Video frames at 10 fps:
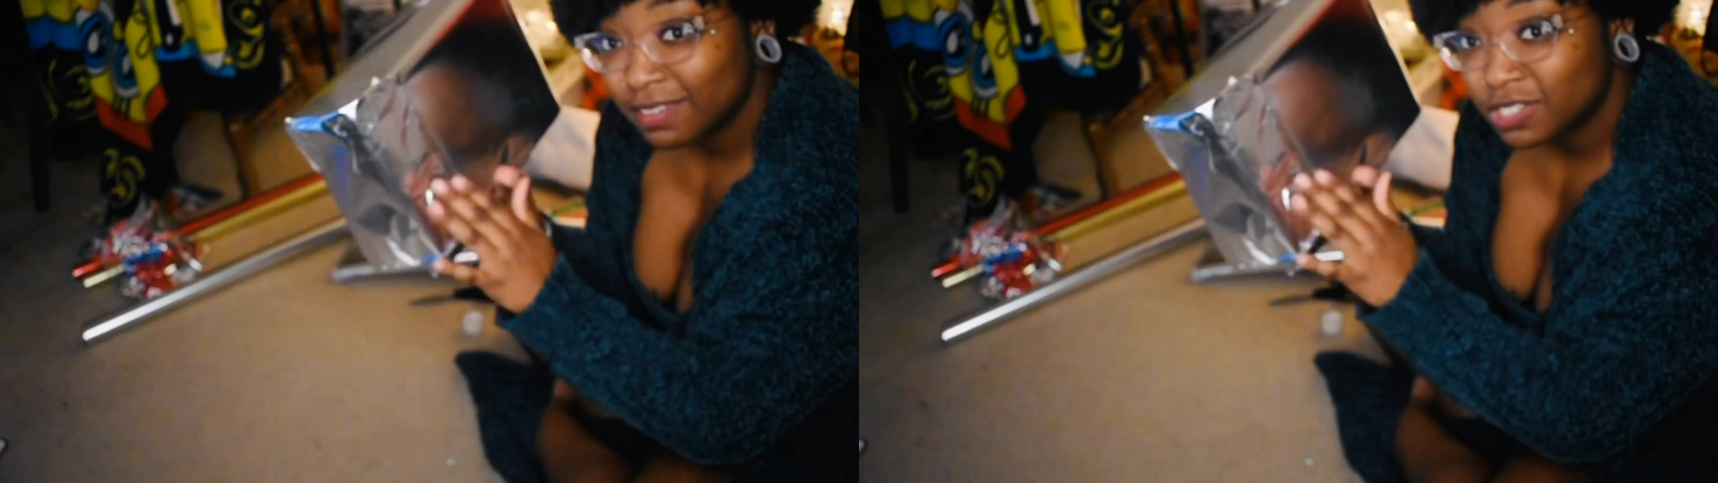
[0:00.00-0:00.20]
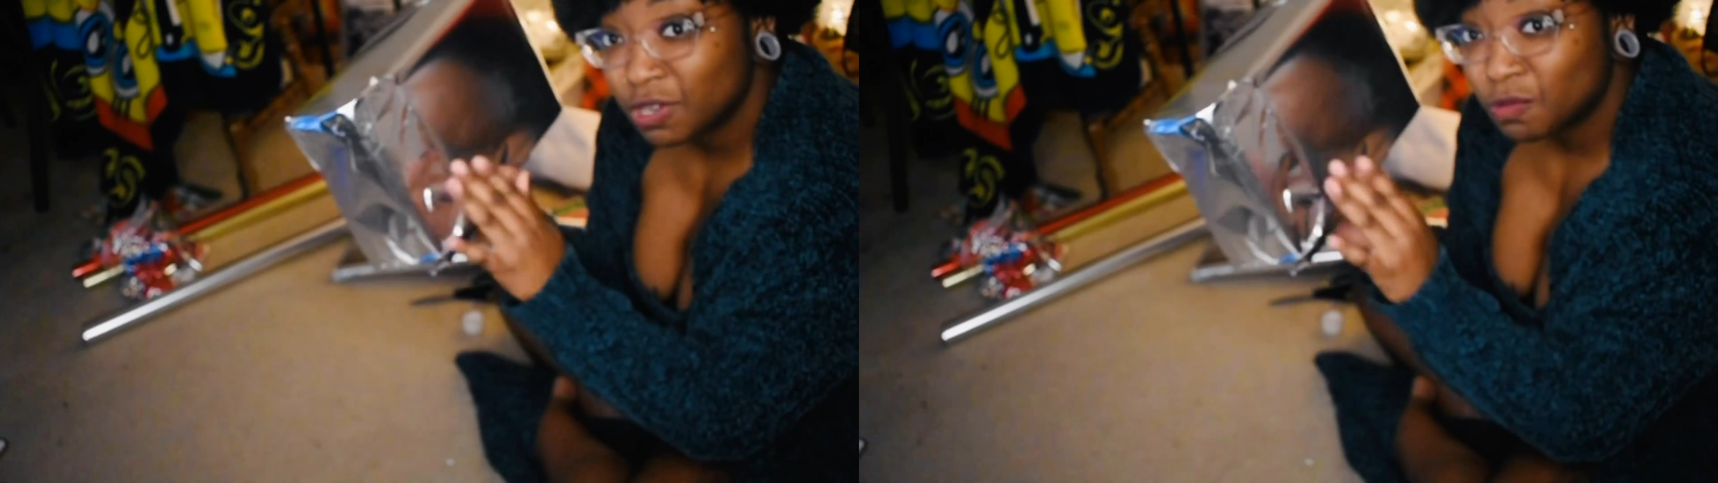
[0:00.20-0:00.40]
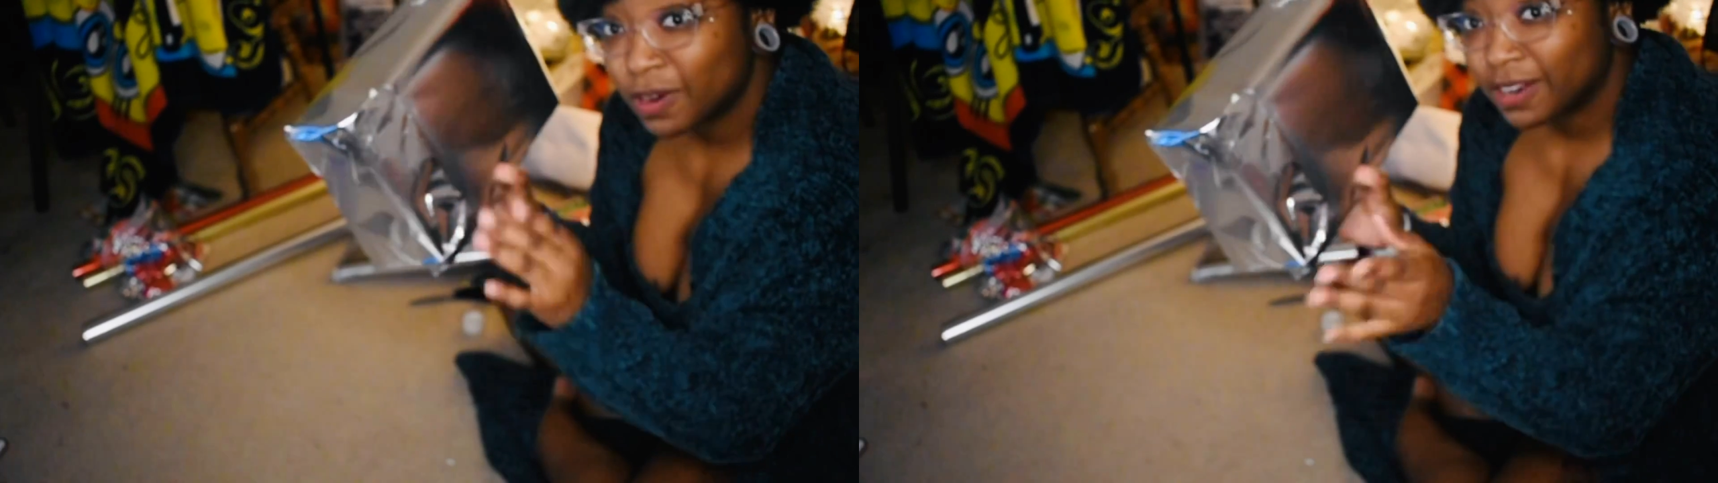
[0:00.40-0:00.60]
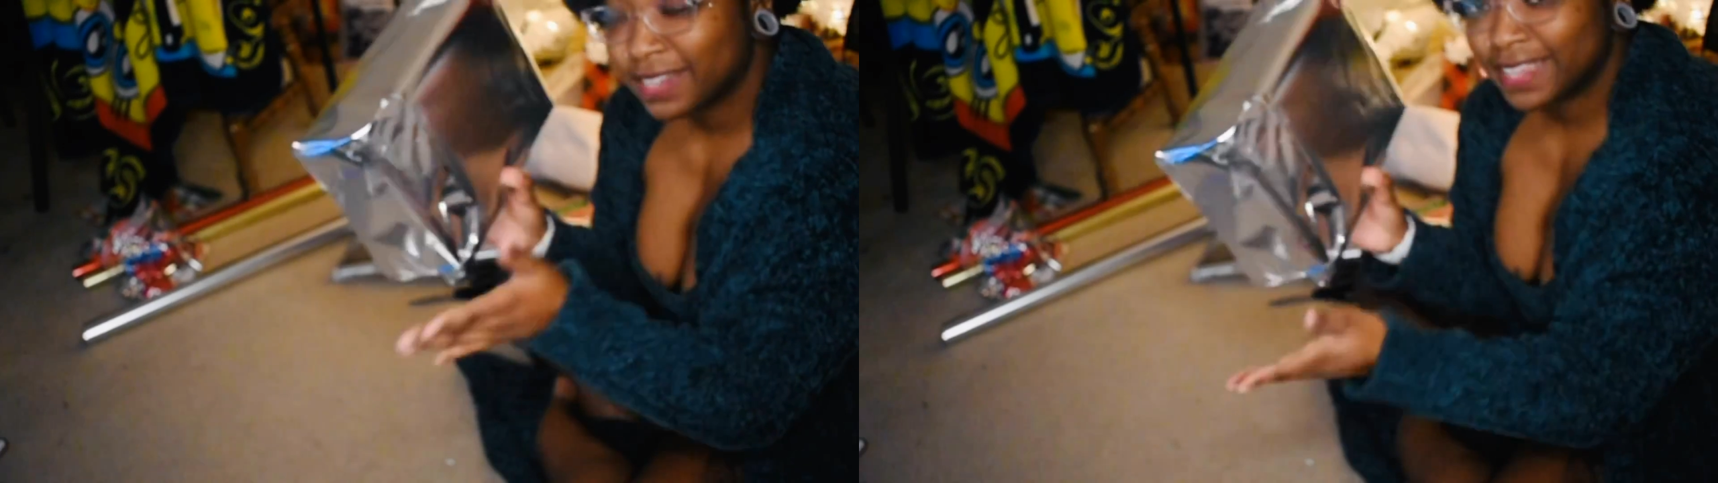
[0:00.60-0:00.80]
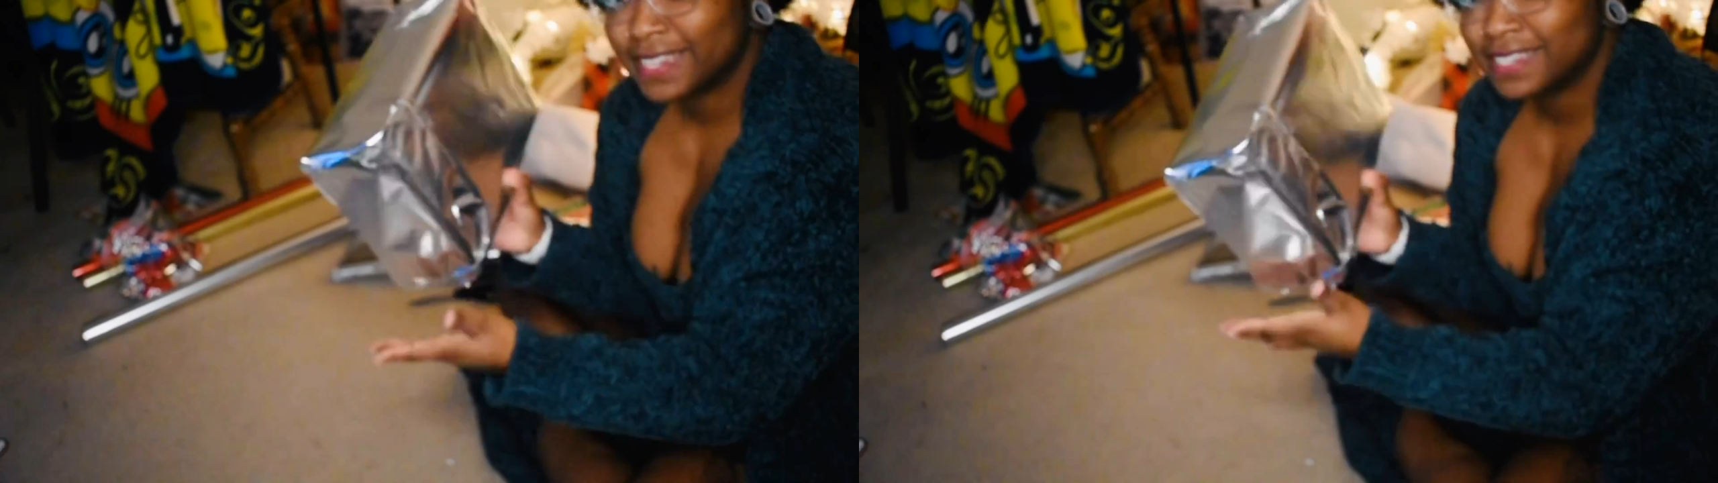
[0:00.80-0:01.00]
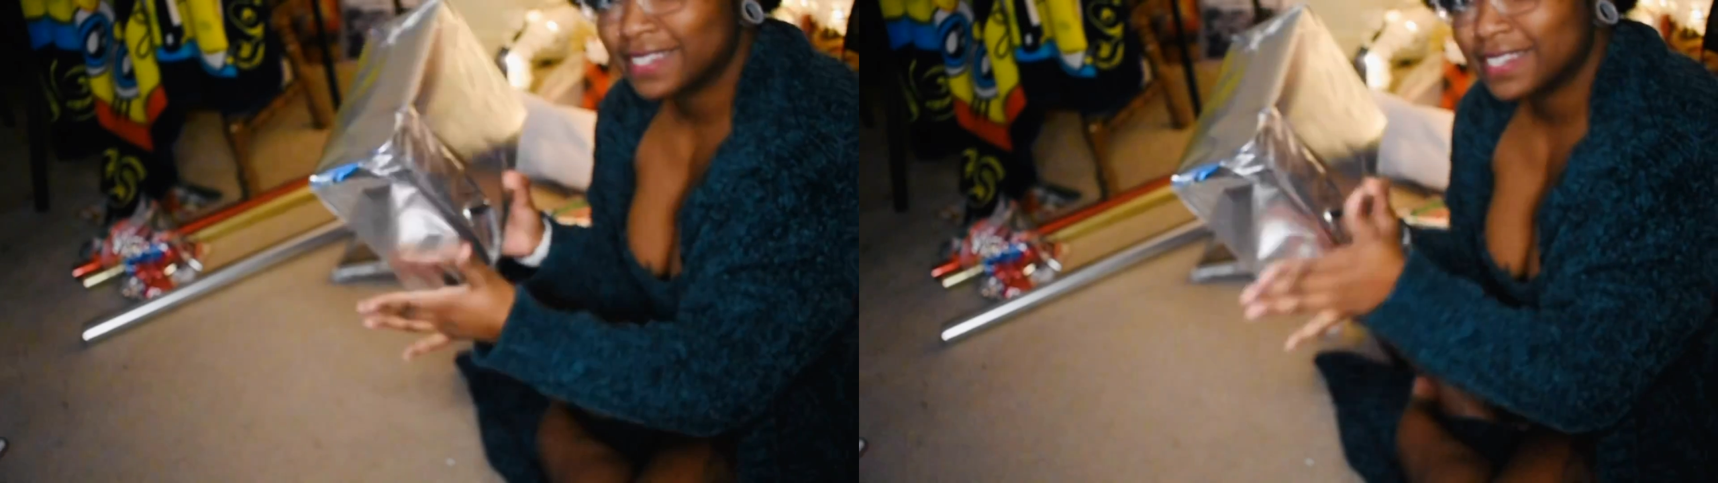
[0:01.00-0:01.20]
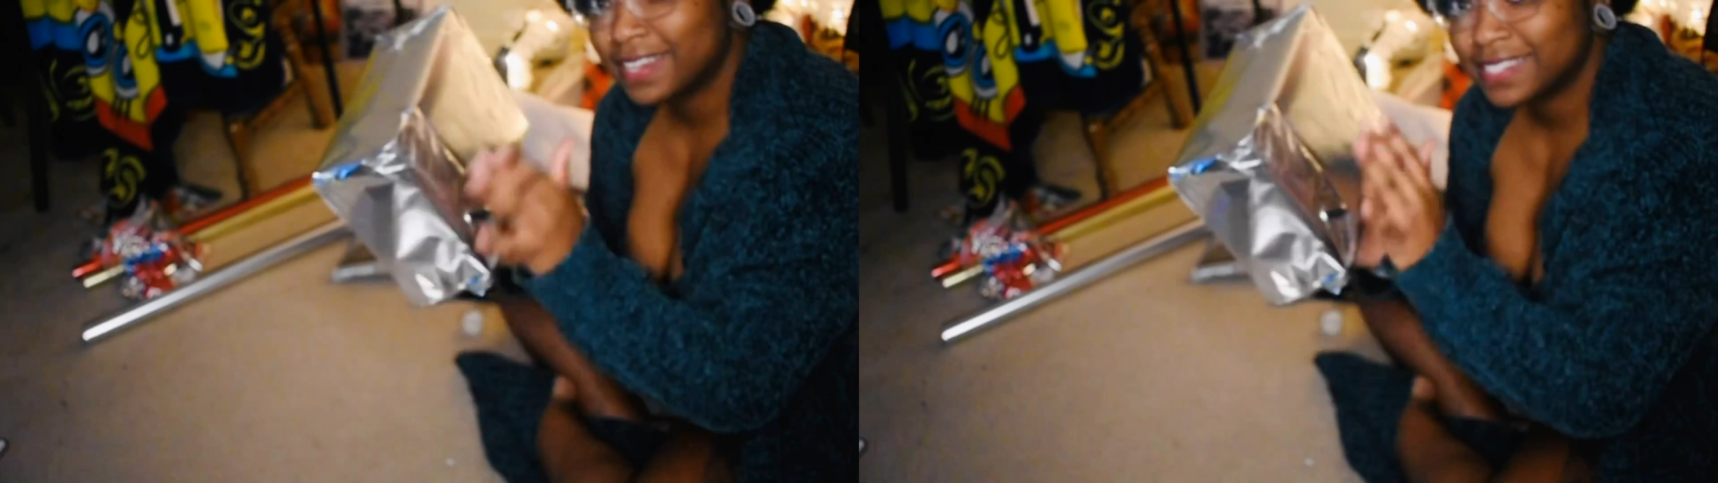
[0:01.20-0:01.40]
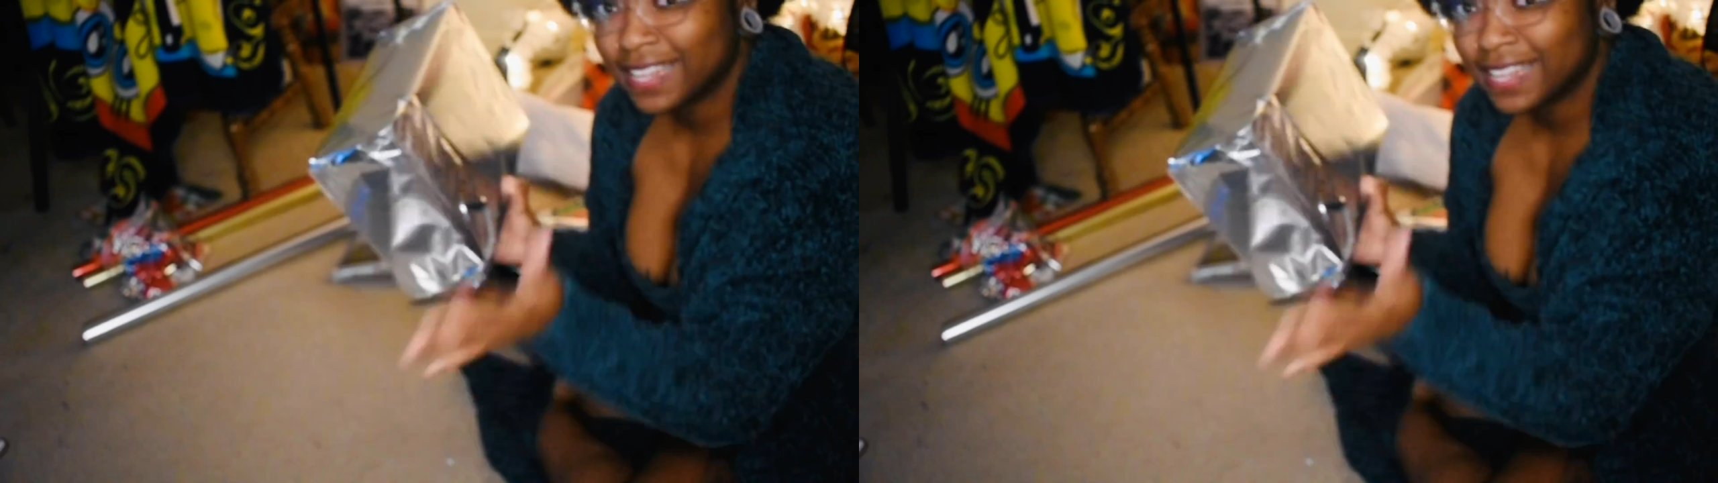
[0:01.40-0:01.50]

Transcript: to where they can, it's